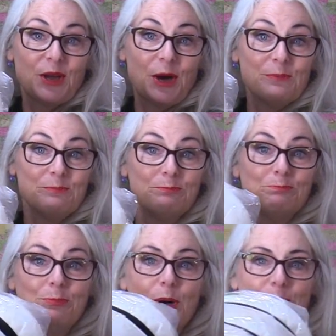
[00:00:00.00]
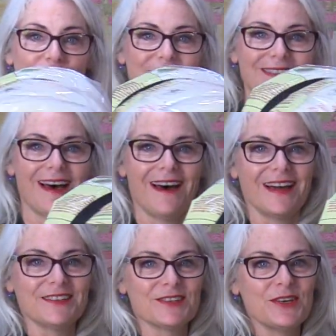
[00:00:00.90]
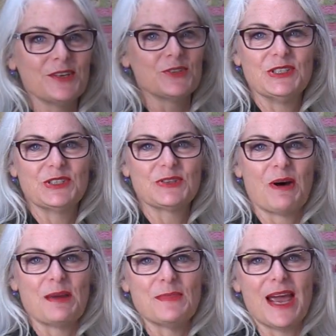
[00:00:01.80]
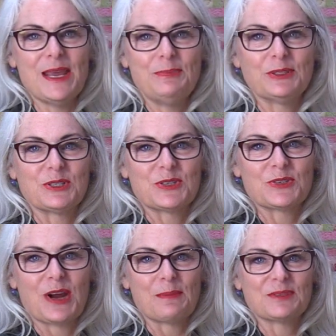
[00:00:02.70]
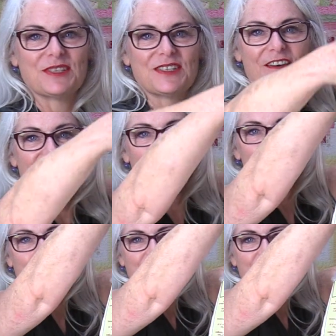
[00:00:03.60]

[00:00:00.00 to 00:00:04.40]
on both sides, so I'm able to strap stuff up